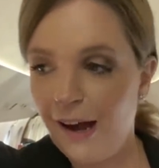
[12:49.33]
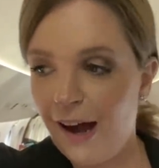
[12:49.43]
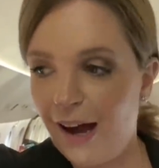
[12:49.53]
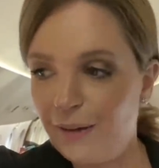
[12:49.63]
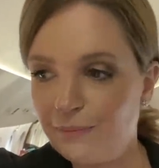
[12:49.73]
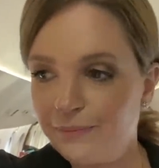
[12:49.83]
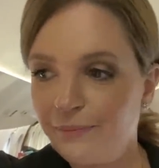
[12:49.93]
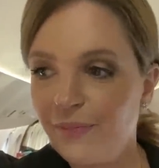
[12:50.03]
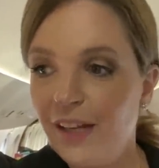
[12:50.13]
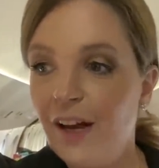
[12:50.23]
Um,
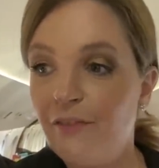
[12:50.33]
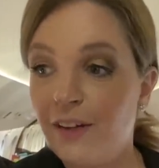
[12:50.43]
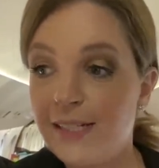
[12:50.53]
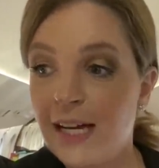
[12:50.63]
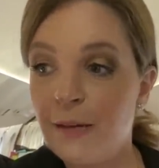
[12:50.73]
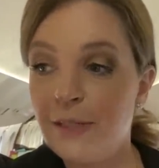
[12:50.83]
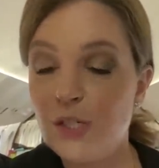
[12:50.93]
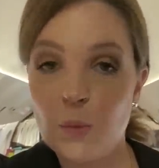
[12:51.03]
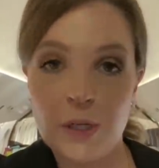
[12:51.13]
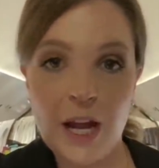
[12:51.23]
flight time
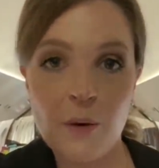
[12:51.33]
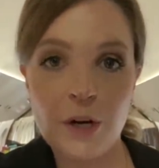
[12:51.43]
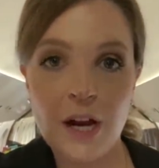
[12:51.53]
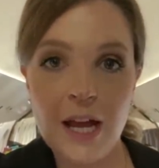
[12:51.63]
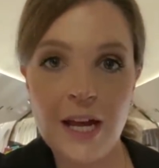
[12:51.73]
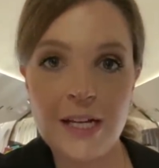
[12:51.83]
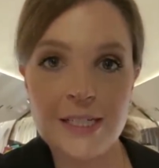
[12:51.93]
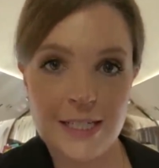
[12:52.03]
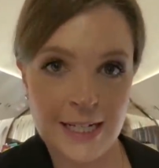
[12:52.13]
is one hour and